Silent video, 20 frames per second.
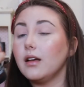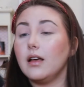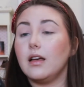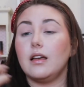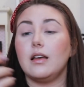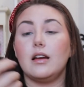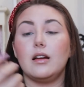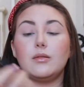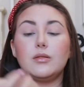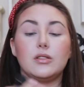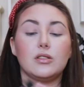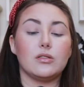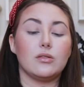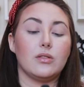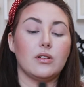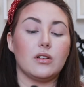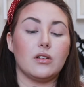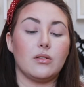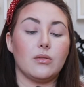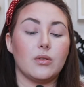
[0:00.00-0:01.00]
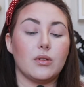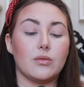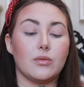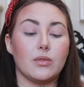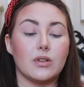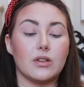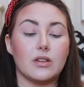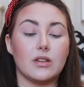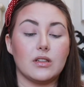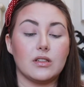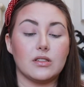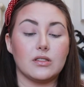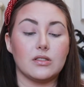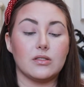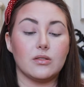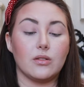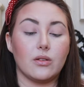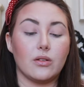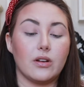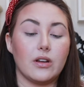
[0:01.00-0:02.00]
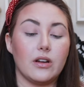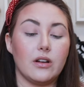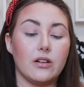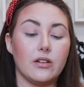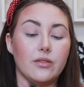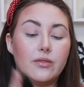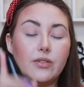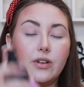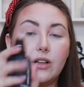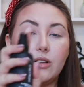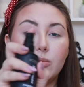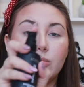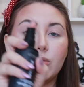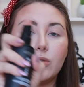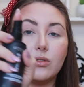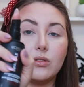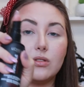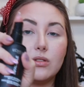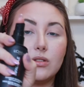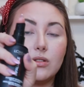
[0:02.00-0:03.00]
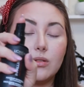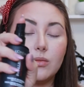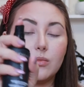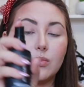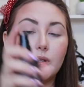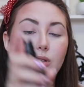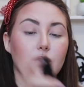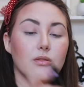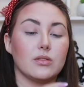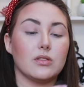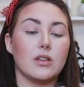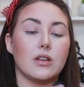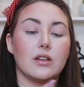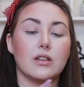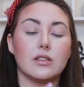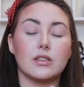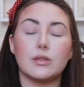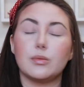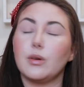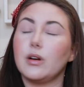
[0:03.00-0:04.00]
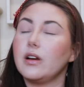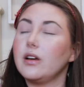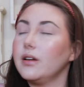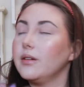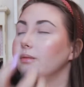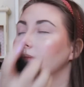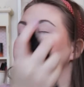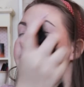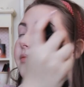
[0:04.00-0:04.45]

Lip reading: And I'm just going to go in with this L'Oreal Infallible Pro Setting Spray.